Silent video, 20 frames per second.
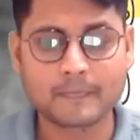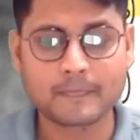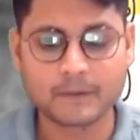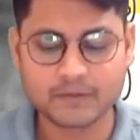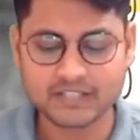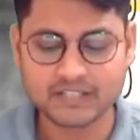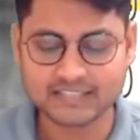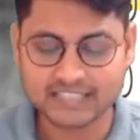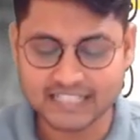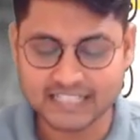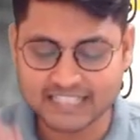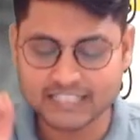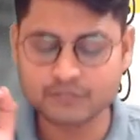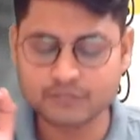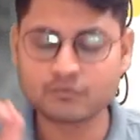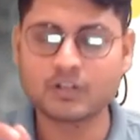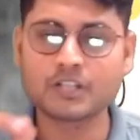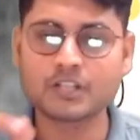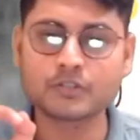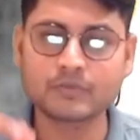Okay, that is
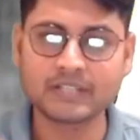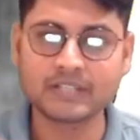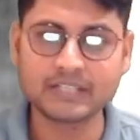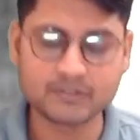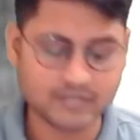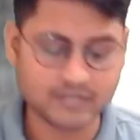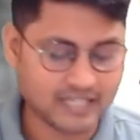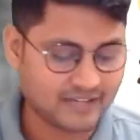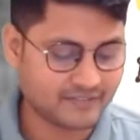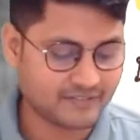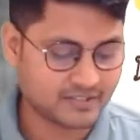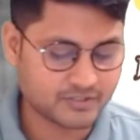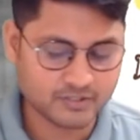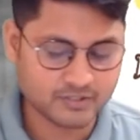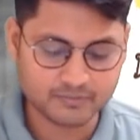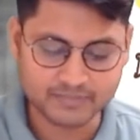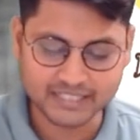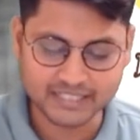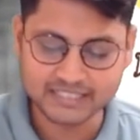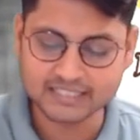what you need to have in
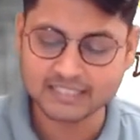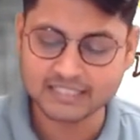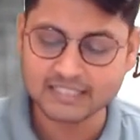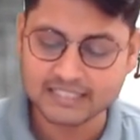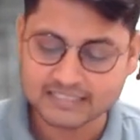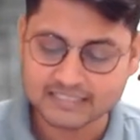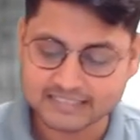your mind.